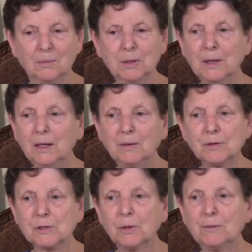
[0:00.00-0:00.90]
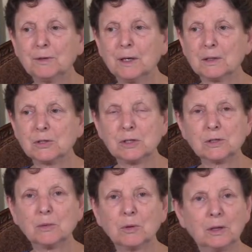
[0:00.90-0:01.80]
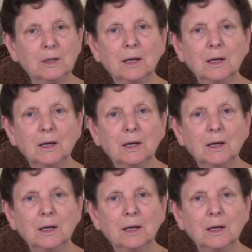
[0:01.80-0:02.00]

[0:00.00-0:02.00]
But then every so often I'd see someone and